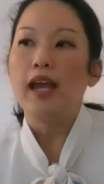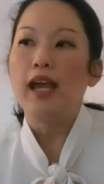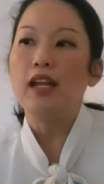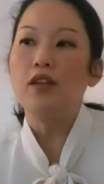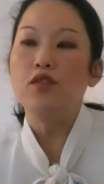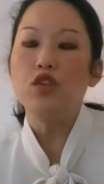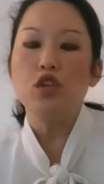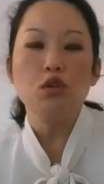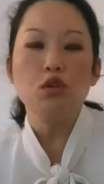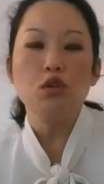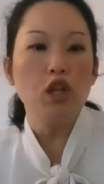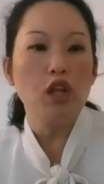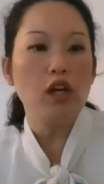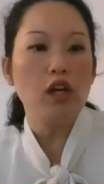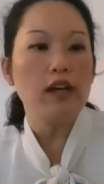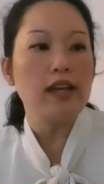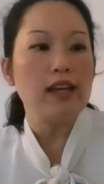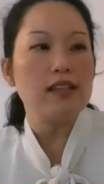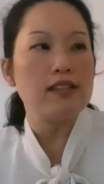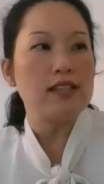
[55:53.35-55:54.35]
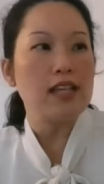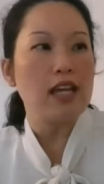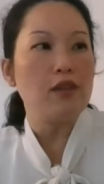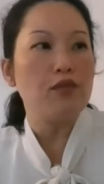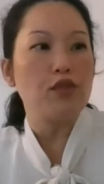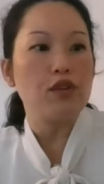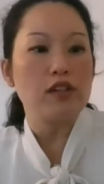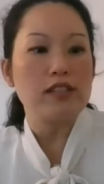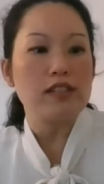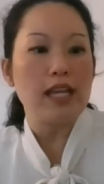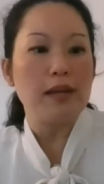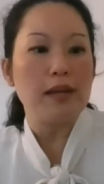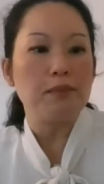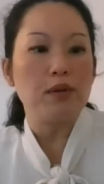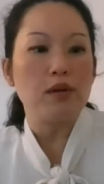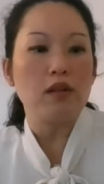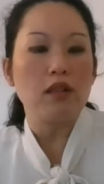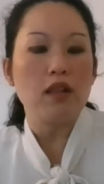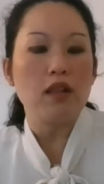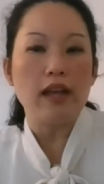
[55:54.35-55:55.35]
And if you look at, say, for
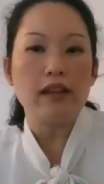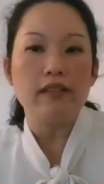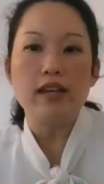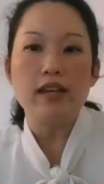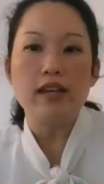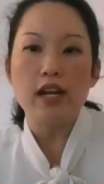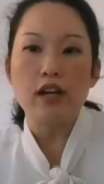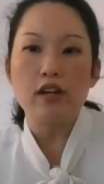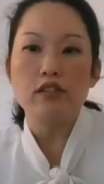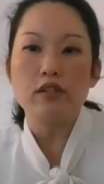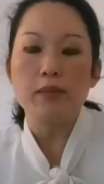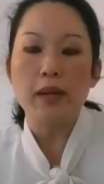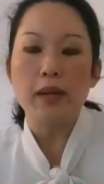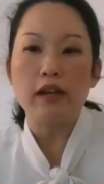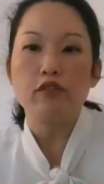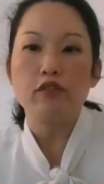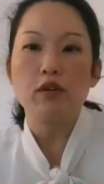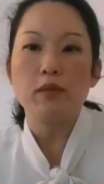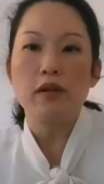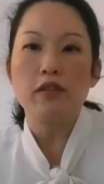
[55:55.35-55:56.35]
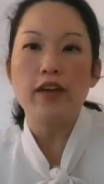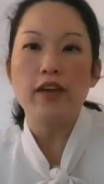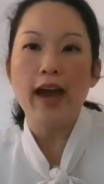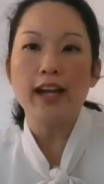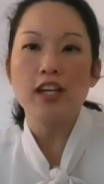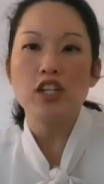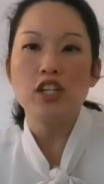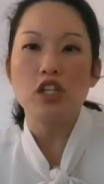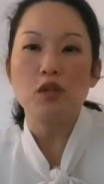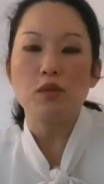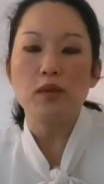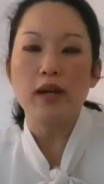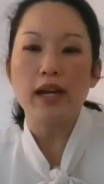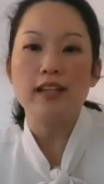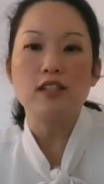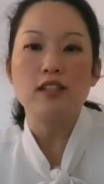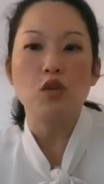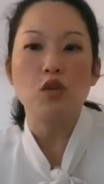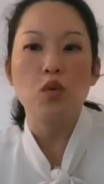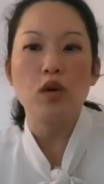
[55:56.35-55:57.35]
example, a lot of the narratives about affirmative action,
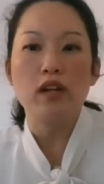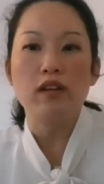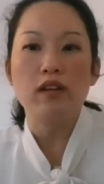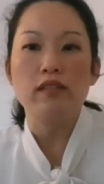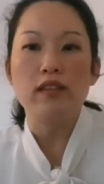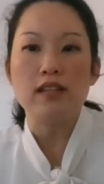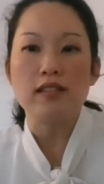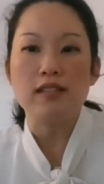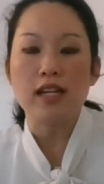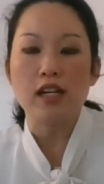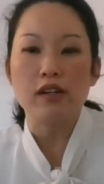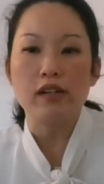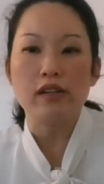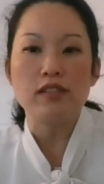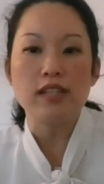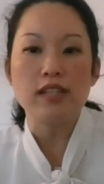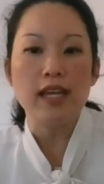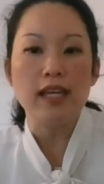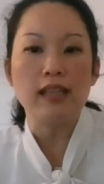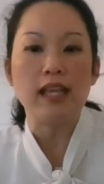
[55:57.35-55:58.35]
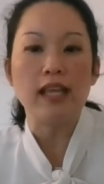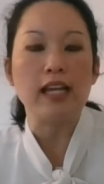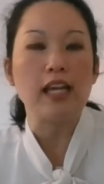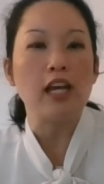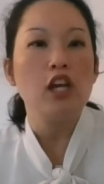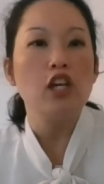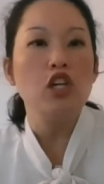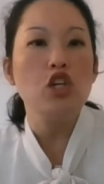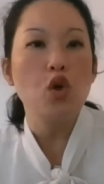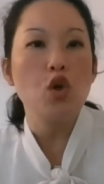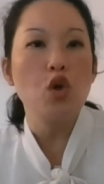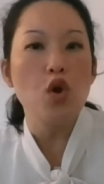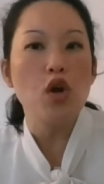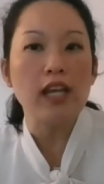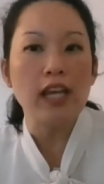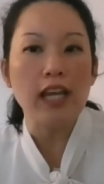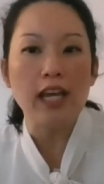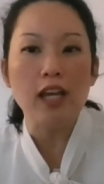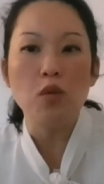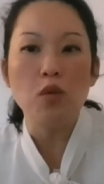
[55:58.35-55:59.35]
right? So what are these narratives saying? Like,
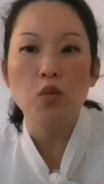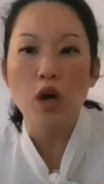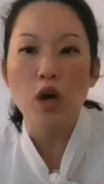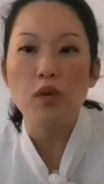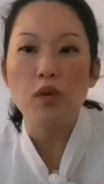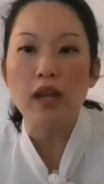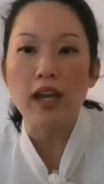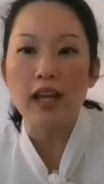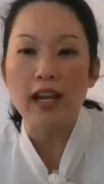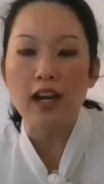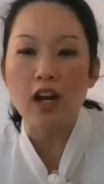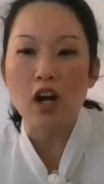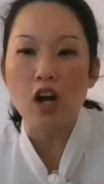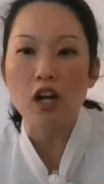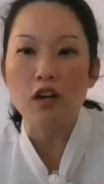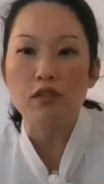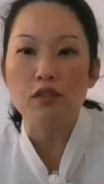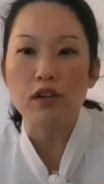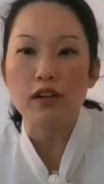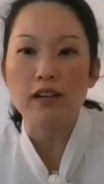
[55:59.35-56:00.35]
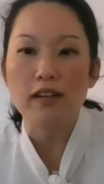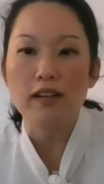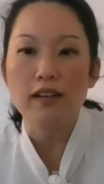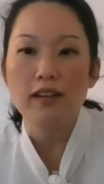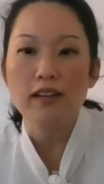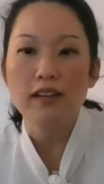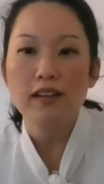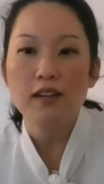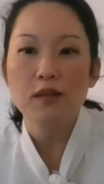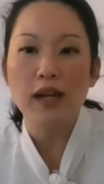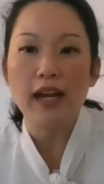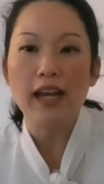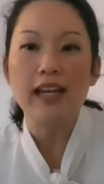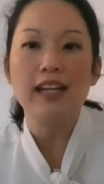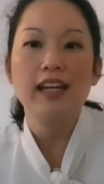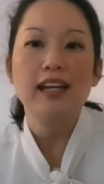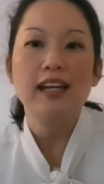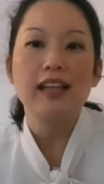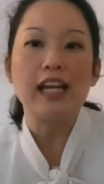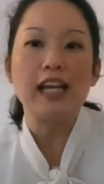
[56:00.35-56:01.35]
your kid won't get into Harvard,
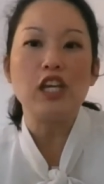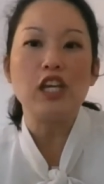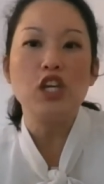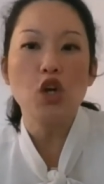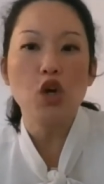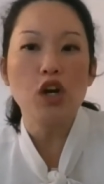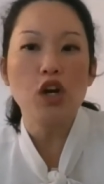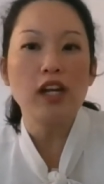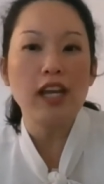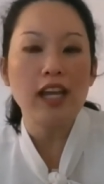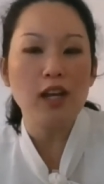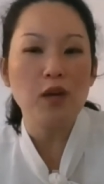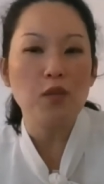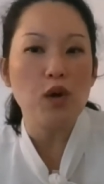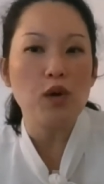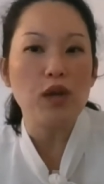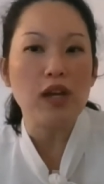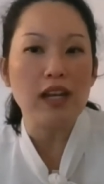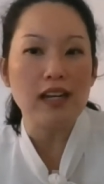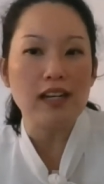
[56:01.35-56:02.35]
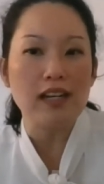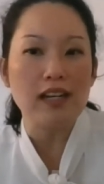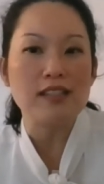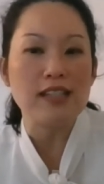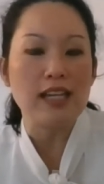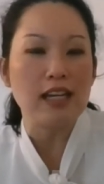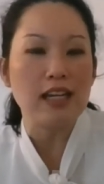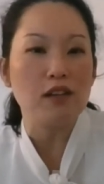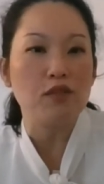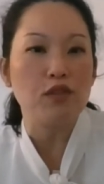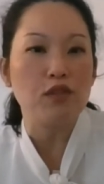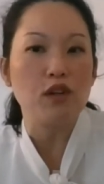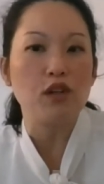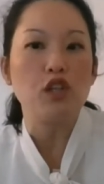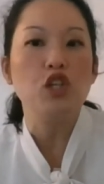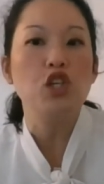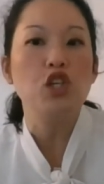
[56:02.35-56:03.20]
right? Like, your kid won't get into Stanford.